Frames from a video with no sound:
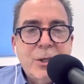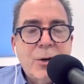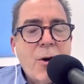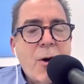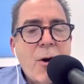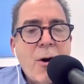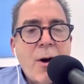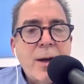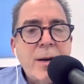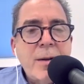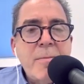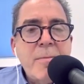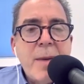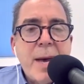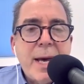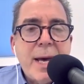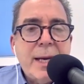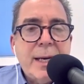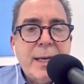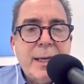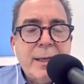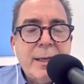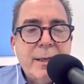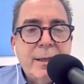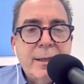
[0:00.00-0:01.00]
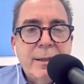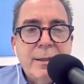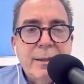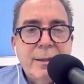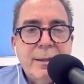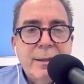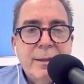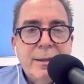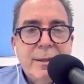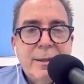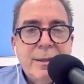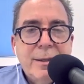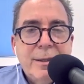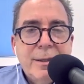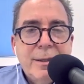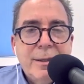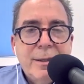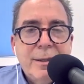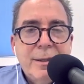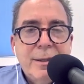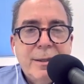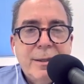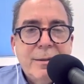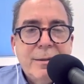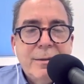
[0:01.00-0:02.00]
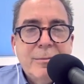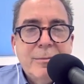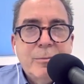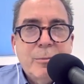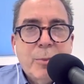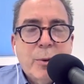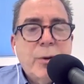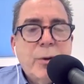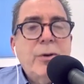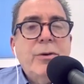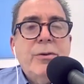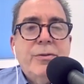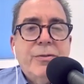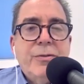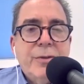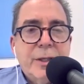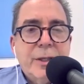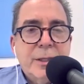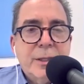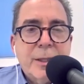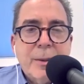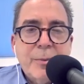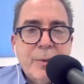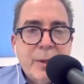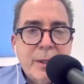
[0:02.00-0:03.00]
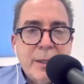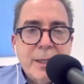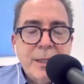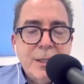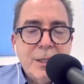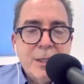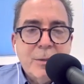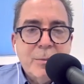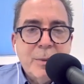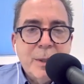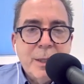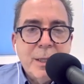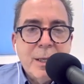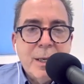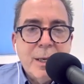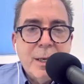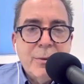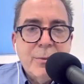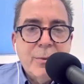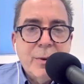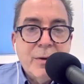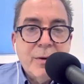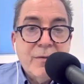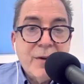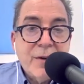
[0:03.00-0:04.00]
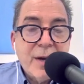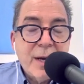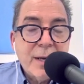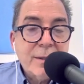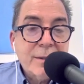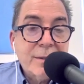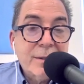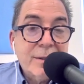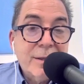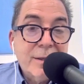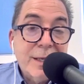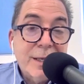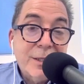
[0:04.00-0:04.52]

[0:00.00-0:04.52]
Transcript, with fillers: automatic proof that something needs to be done, when in fact,